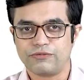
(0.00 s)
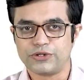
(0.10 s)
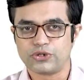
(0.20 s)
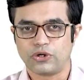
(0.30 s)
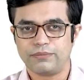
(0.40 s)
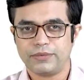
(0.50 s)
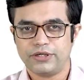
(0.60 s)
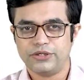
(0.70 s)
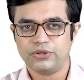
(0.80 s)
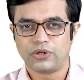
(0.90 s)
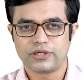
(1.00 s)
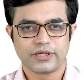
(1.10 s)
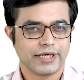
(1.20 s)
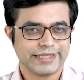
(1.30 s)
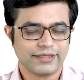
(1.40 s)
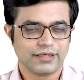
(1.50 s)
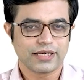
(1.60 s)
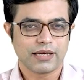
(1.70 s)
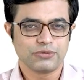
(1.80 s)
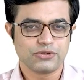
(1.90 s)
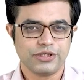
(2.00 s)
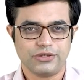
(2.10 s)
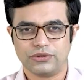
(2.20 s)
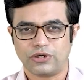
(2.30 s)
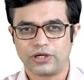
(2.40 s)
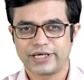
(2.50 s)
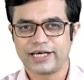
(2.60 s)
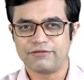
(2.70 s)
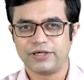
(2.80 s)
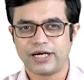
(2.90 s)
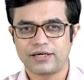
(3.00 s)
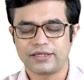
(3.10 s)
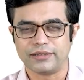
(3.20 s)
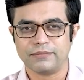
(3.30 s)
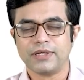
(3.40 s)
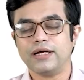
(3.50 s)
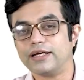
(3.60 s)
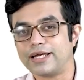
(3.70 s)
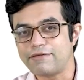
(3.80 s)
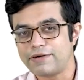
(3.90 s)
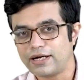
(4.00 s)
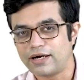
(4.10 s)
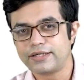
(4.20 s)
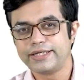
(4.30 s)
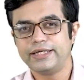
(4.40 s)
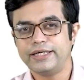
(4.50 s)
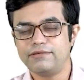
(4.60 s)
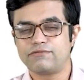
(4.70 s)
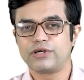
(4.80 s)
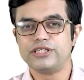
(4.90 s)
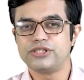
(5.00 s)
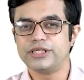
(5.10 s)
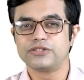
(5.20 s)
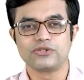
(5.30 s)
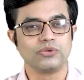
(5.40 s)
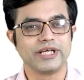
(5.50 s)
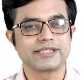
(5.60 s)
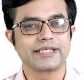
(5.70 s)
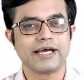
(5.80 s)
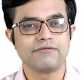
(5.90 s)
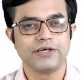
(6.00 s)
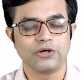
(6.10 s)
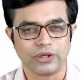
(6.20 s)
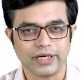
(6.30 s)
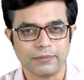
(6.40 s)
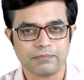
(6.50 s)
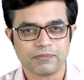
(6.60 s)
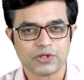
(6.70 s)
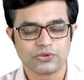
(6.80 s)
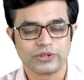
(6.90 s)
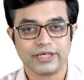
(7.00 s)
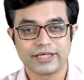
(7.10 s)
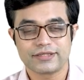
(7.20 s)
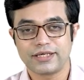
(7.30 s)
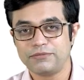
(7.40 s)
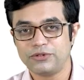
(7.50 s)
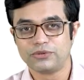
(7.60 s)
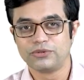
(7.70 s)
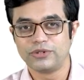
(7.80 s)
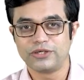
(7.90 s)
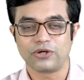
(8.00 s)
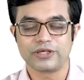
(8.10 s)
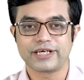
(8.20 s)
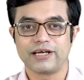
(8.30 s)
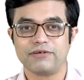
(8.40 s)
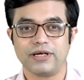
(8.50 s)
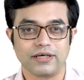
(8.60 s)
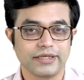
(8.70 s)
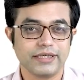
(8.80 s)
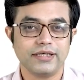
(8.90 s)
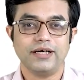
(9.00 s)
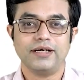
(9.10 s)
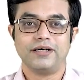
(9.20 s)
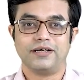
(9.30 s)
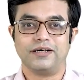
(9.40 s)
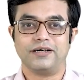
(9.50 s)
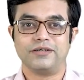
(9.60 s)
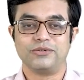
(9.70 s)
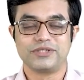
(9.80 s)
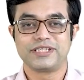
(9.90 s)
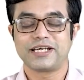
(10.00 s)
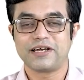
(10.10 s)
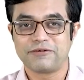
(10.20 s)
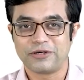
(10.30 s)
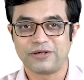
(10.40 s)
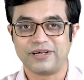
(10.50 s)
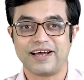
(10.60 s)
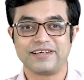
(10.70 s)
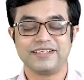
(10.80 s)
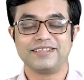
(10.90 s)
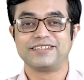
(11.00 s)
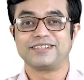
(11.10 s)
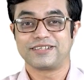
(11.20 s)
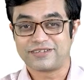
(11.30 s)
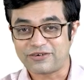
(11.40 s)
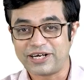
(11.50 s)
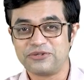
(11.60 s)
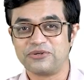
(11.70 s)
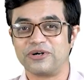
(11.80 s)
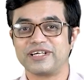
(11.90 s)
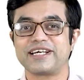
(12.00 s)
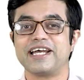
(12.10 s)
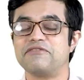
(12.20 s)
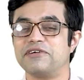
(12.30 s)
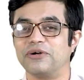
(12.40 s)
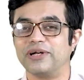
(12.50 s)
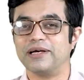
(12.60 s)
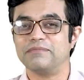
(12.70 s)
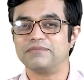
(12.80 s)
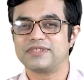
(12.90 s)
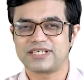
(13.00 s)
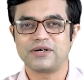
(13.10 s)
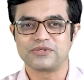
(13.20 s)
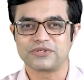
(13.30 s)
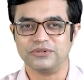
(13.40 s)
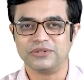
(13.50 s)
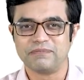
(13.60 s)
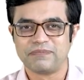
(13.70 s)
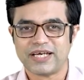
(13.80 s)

coffee shop, you order either a cappuccino or a cafe latte. Cafe latte in French is known as cafe au lait. So, the next time you go and order cafe latte, uh, don't say cafe lattes, try to order cafe au lait. Sounds good.